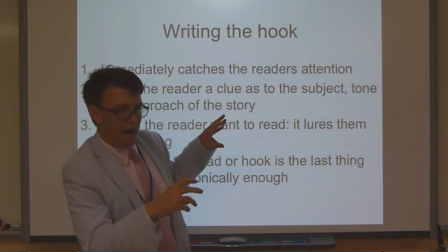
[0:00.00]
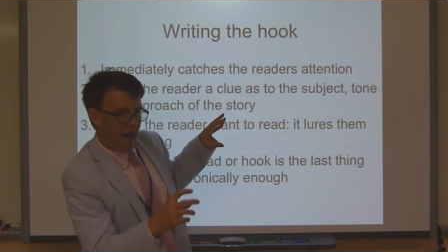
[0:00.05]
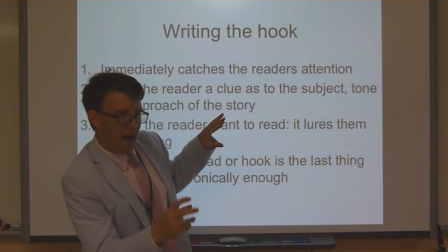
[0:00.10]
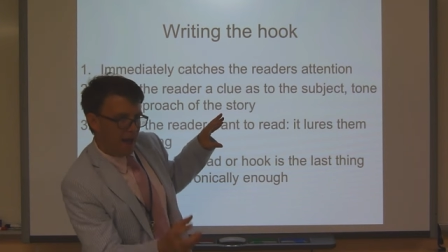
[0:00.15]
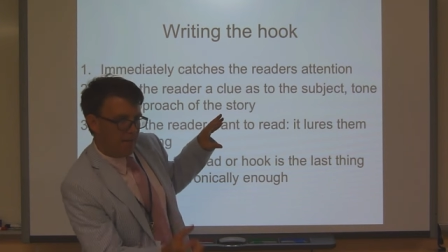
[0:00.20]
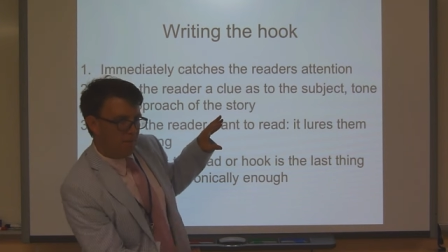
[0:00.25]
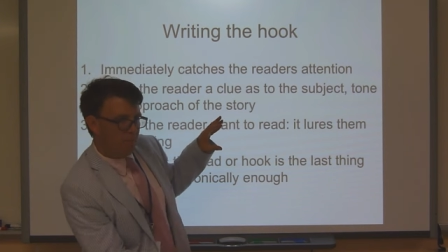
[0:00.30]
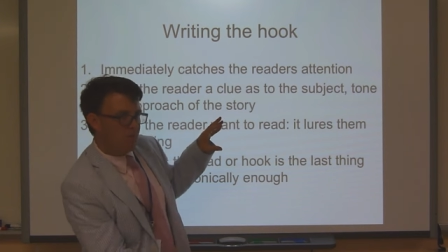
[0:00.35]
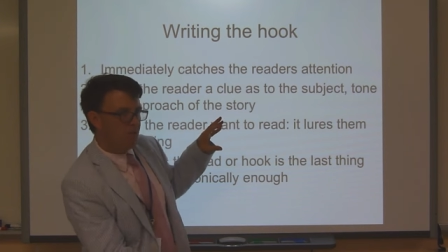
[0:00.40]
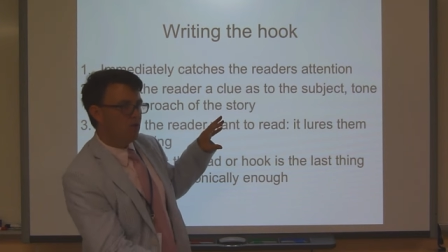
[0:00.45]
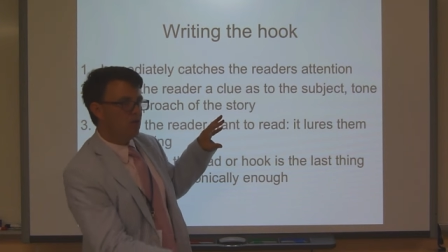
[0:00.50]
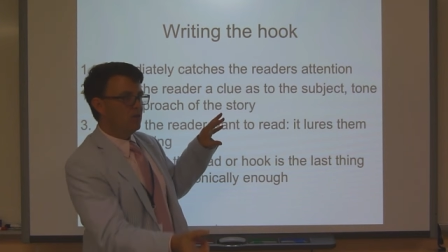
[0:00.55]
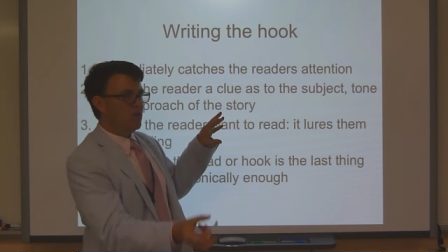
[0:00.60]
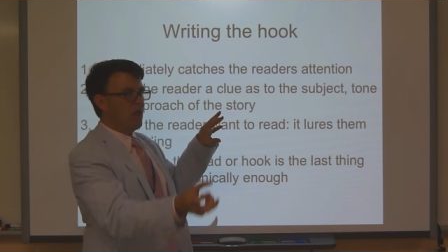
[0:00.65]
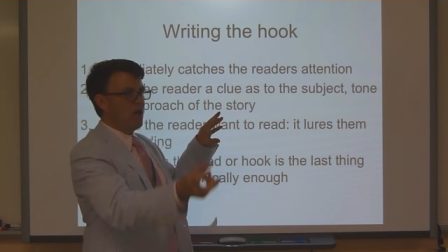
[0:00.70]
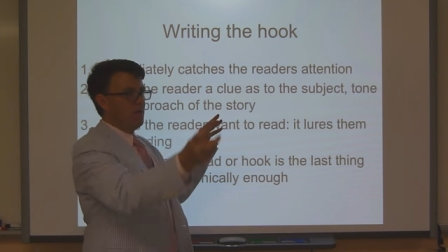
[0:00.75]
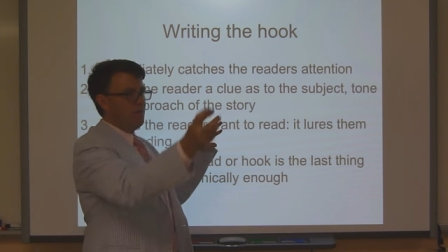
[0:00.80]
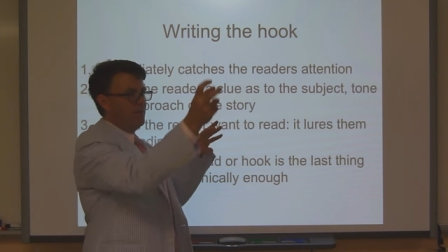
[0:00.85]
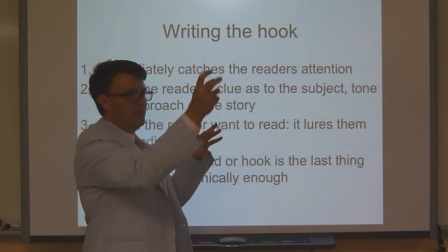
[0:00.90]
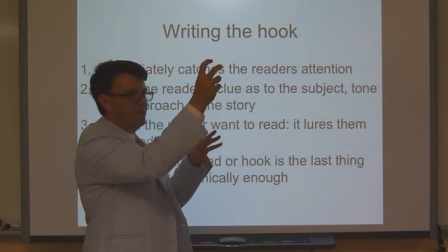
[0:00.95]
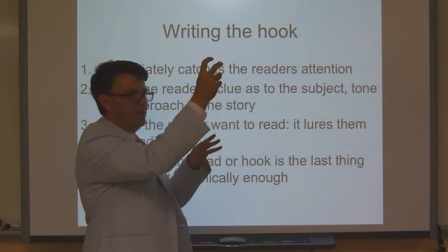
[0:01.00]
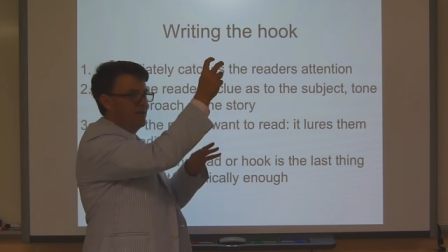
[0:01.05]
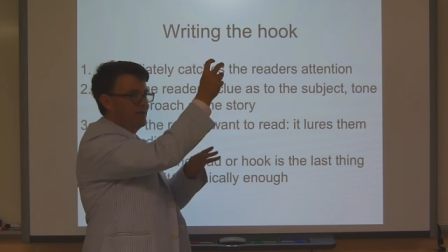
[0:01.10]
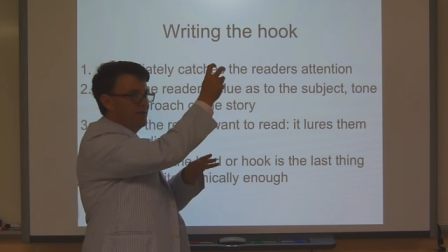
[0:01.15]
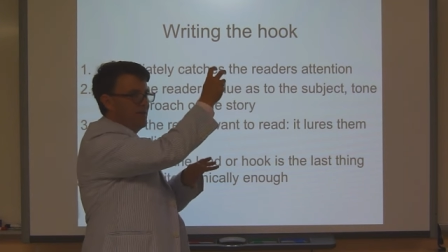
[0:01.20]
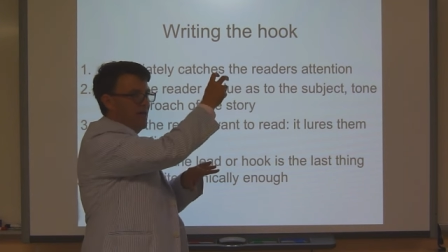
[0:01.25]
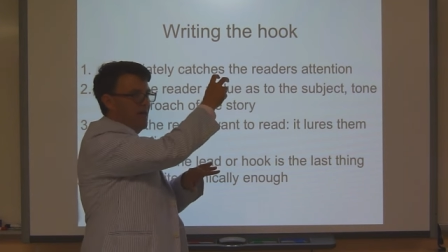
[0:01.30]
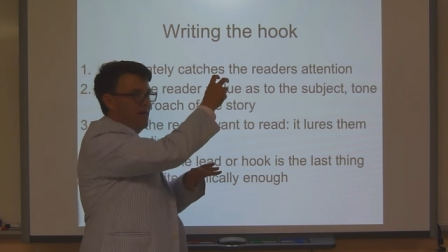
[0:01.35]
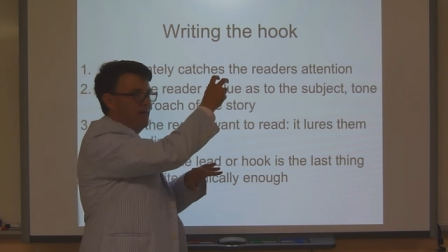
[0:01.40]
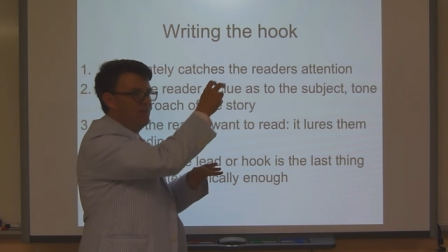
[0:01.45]
I pull up
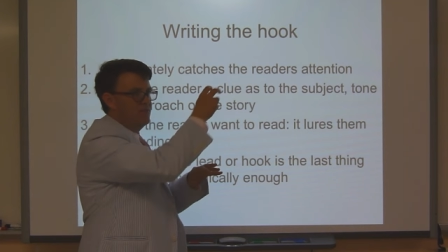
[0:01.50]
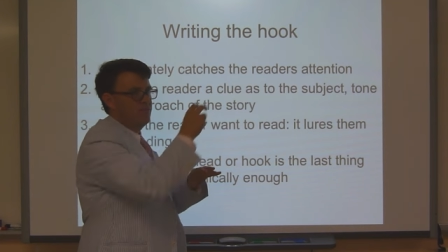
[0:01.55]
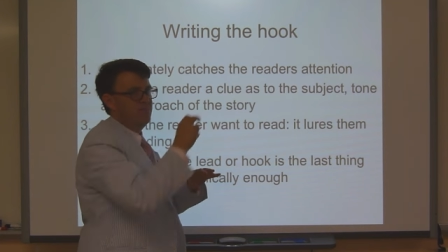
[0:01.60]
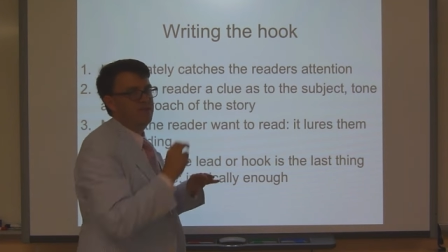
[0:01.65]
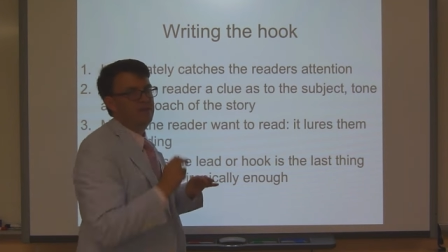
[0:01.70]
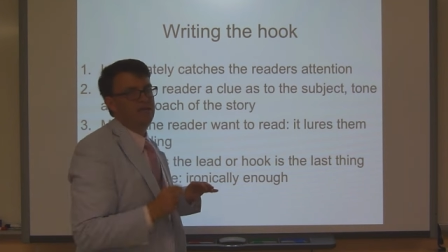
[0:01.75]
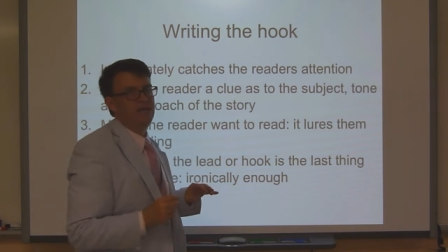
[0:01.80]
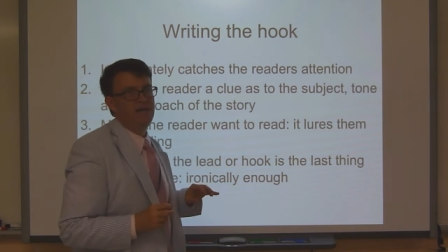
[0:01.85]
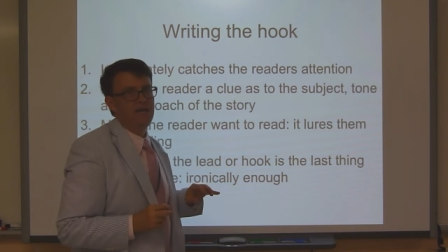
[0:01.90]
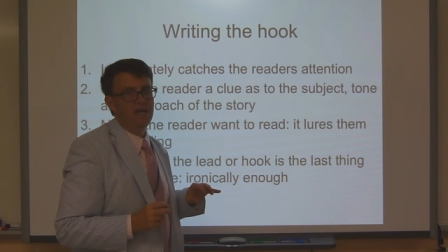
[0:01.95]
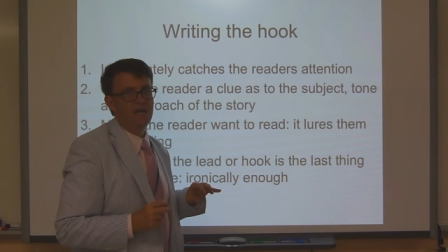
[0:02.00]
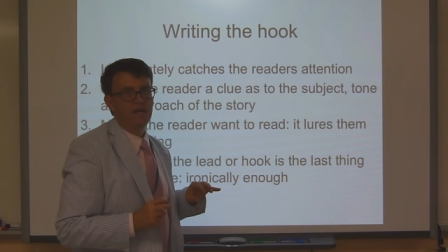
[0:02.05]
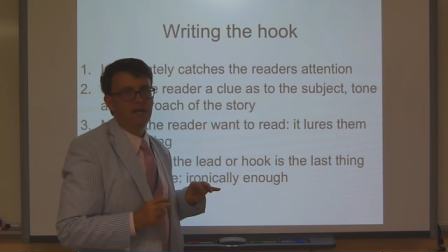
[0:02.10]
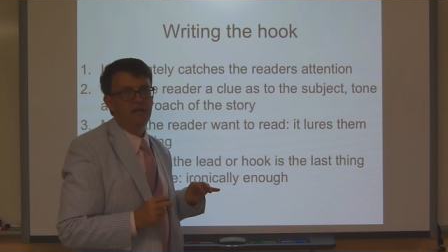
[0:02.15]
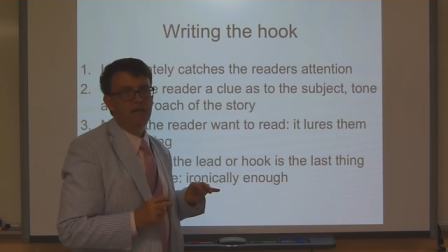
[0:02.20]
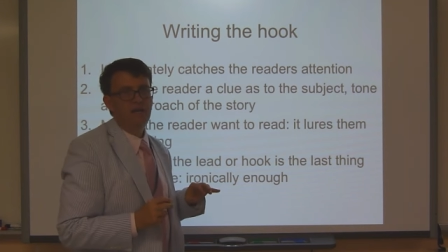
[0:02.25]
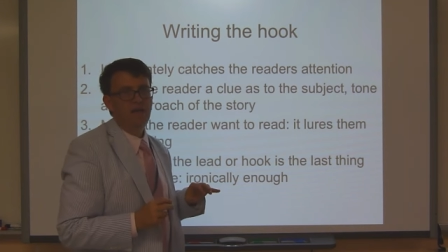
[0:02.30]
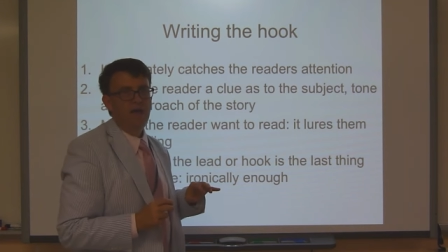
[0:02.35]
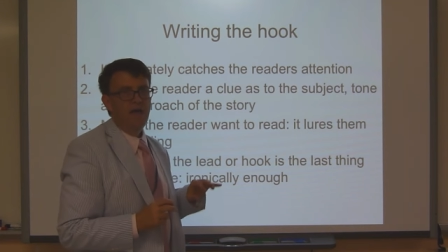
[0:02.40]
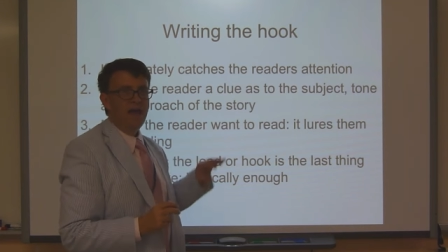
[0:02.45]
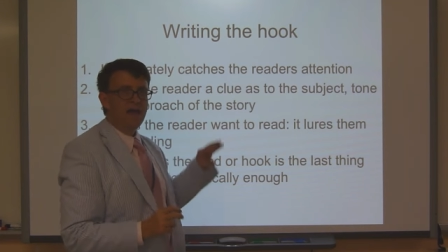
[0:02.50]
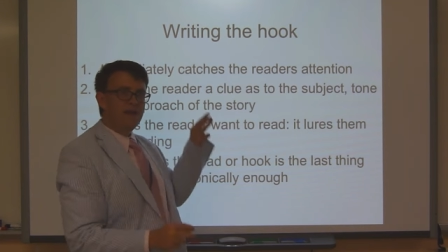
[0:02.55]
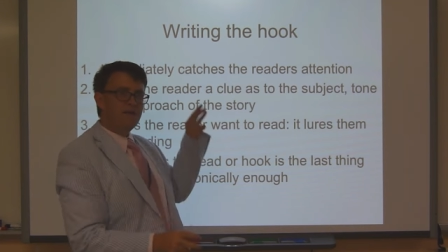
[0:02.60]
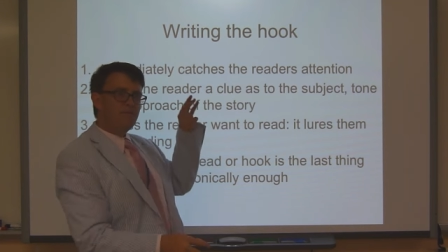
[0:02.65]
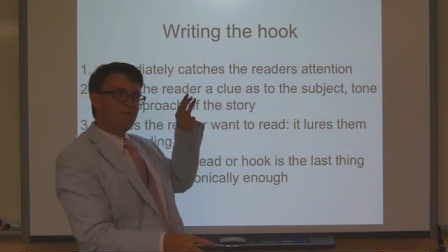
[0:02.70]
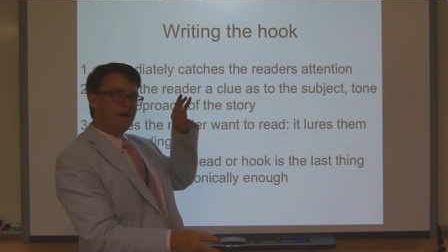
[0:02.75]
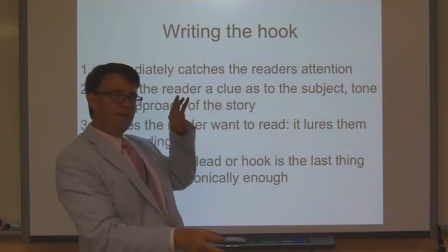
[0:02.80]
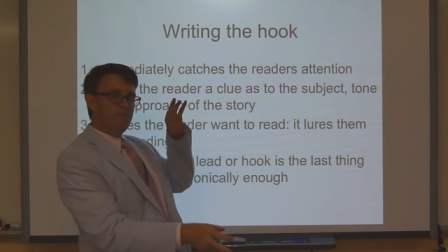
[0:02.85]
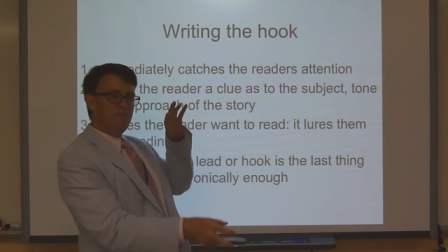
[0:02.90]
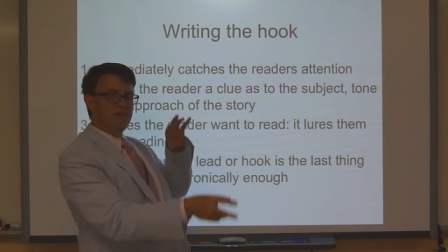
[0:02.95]
in the beginning, and it
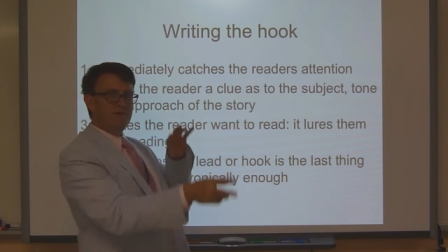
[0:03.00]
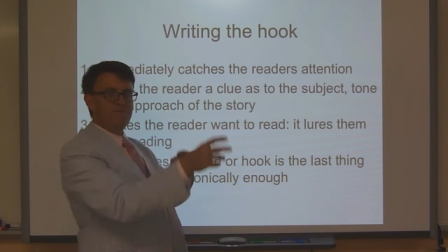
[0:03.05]
might be